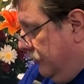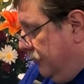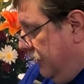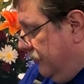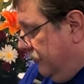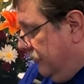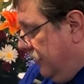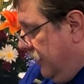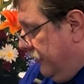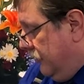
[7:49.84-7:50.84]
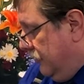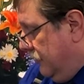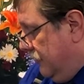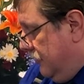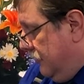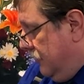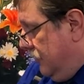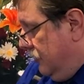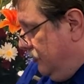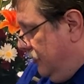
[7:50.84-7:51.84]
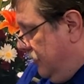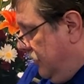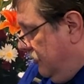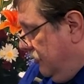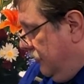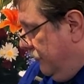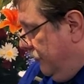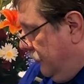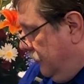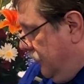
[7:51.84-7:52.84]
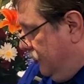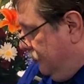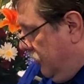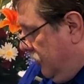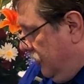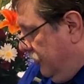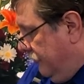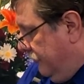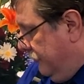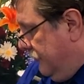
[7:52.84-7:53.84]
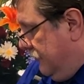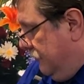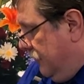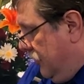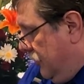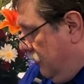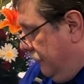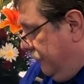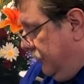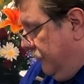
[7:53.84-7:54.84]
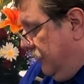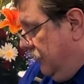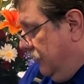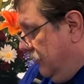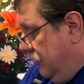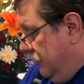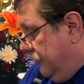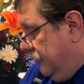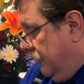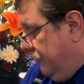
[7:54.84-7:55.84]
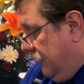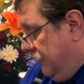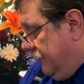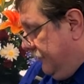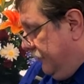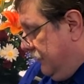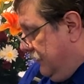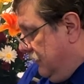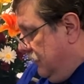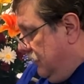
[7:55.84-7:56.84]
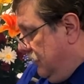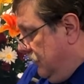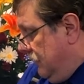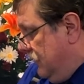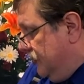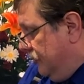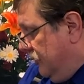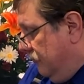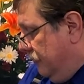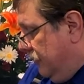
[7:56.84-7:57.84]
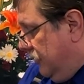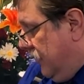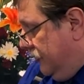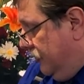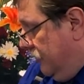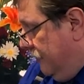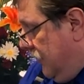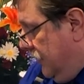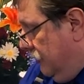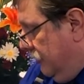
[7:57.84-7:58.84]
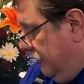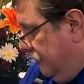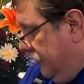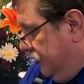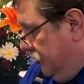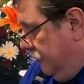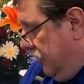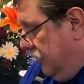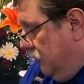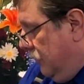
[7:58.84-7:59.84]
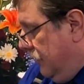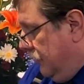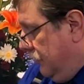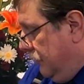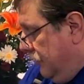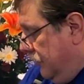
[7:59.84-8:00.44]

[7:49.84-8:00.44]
pieces together. She tenderly filled each part of the bear with fluffy stuffing. Each limb was attached to the body with a special metal wheel.